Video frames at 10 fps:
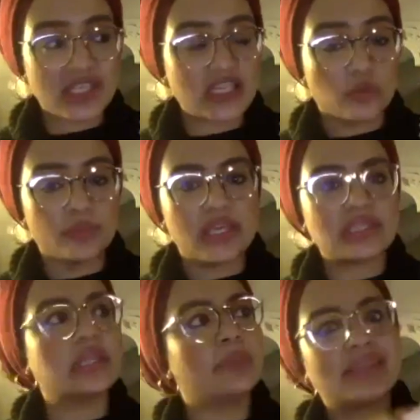says some days
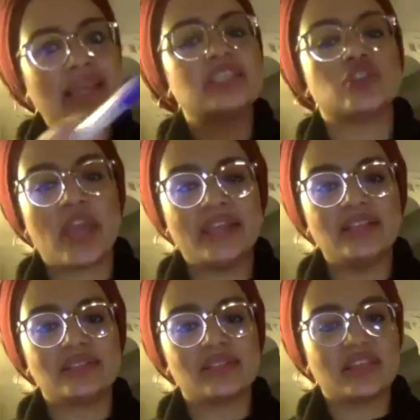it'd be 9 to 8,
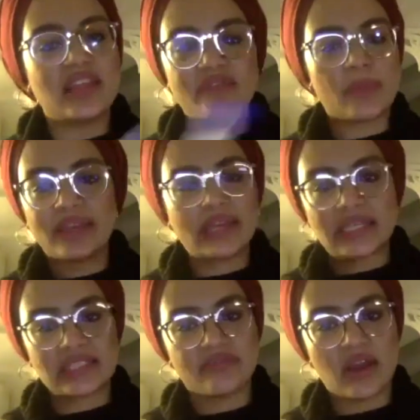never mind
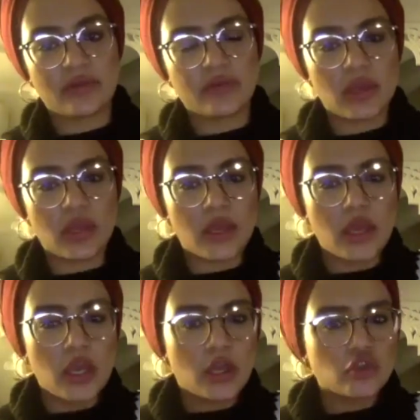9 to 5.
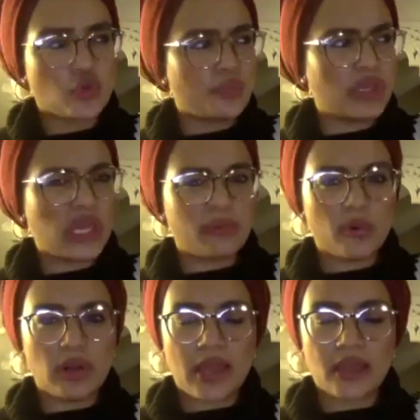So people
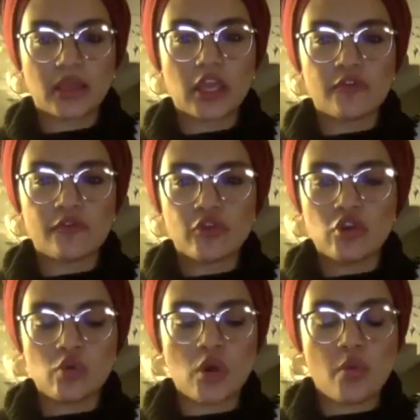were like, if
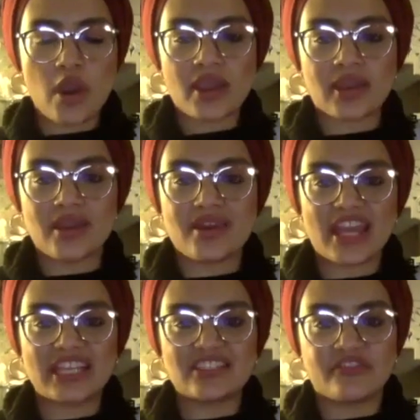you were working
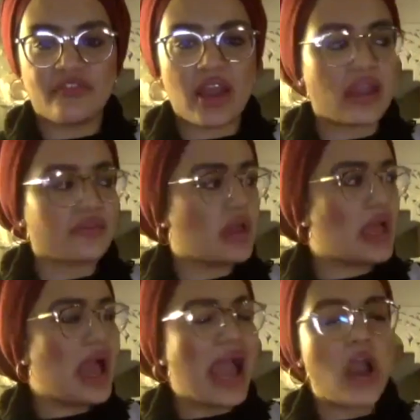9 to 5,
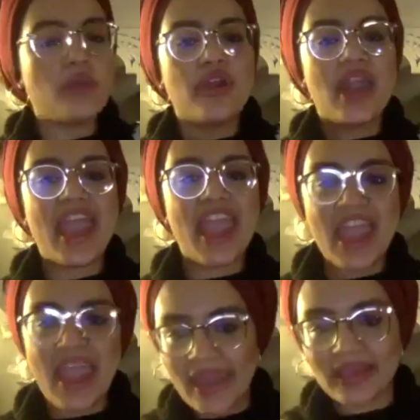how the
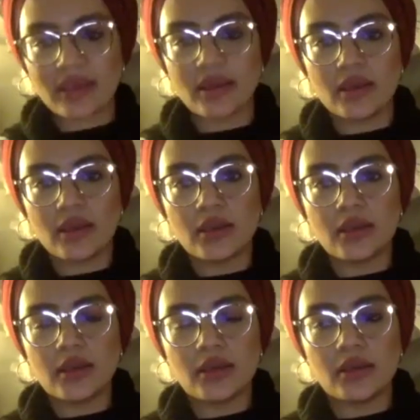heck
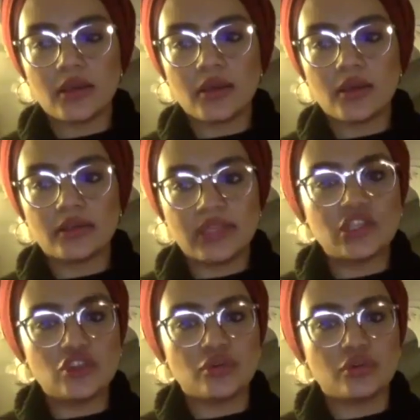
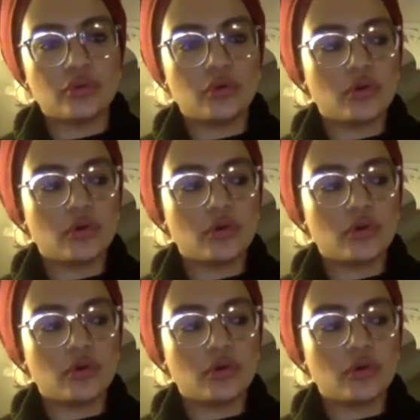did you